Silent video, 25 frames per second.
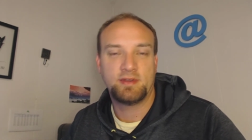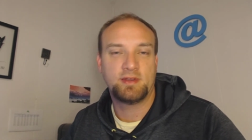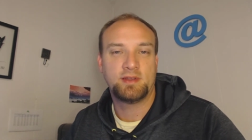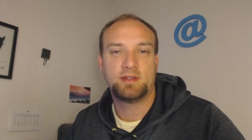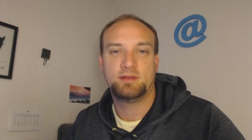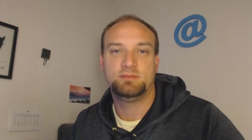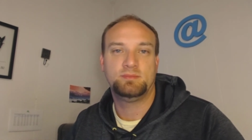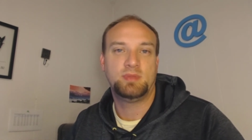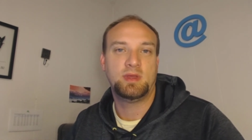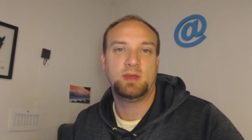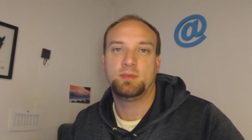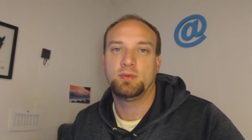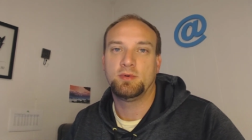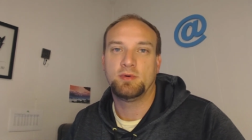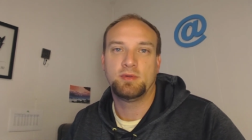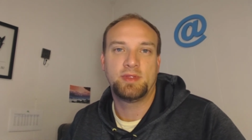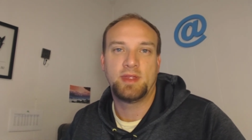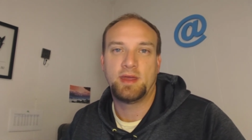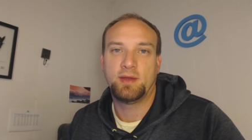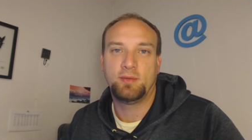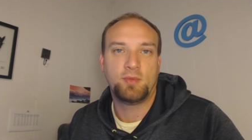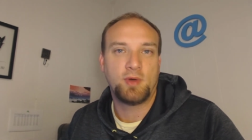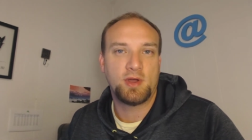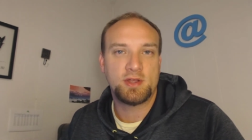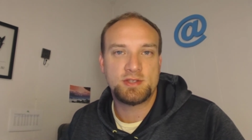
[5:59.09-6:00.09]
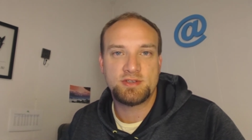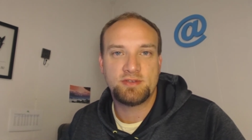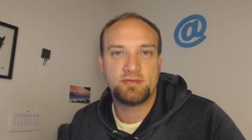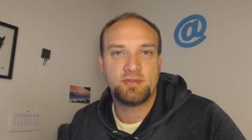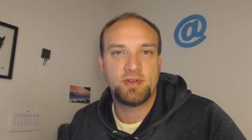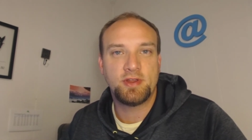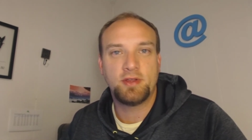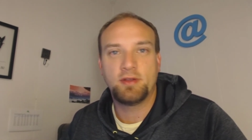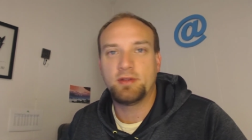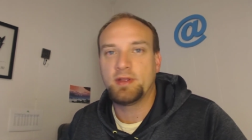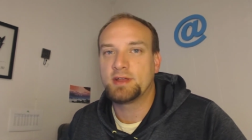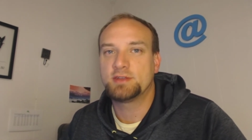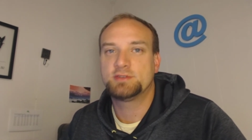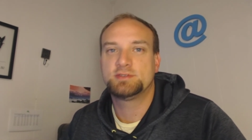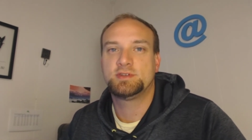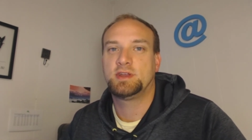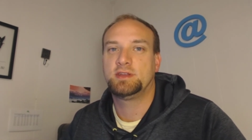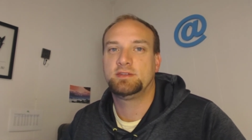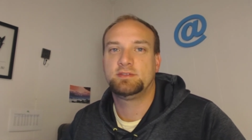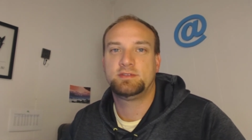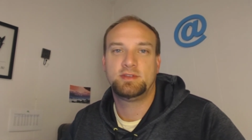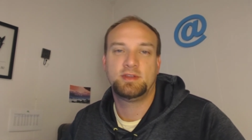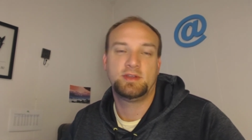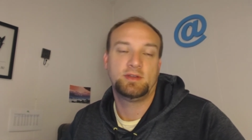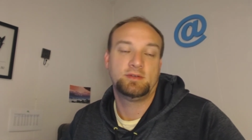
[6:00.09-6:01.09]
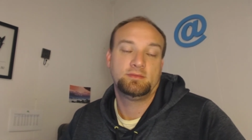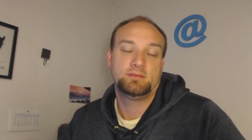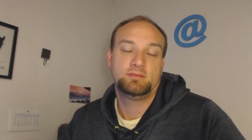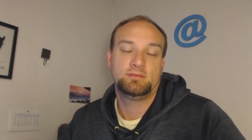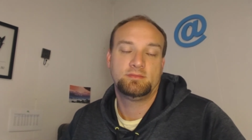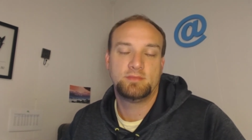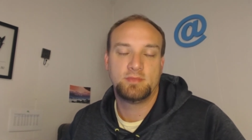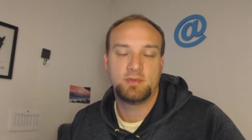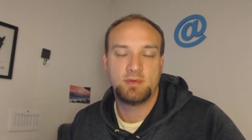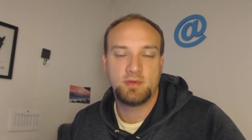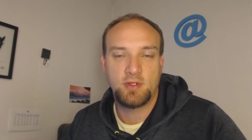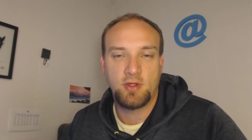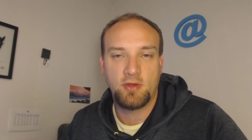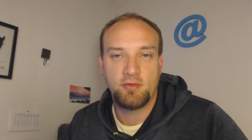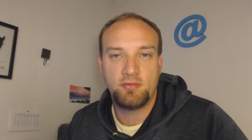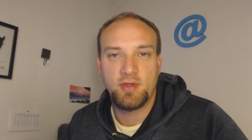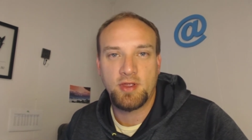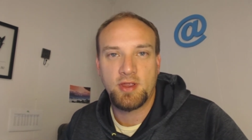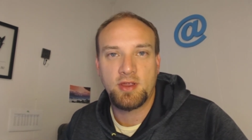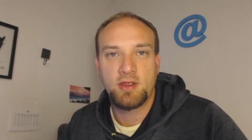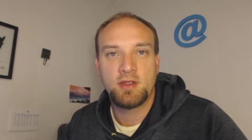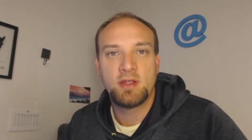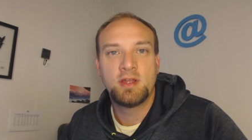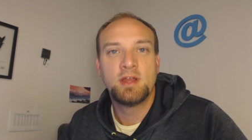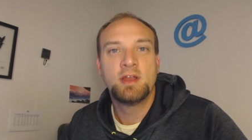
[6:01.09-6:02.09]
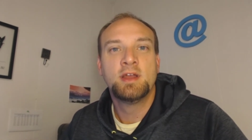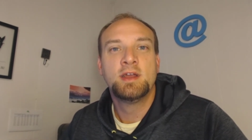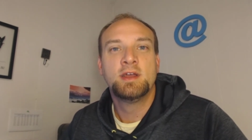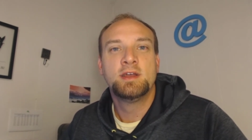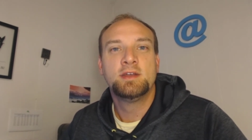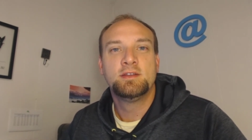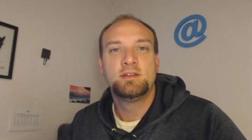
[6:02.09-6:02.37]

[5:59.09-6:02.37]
and people that watch your video like trains too. Go figure.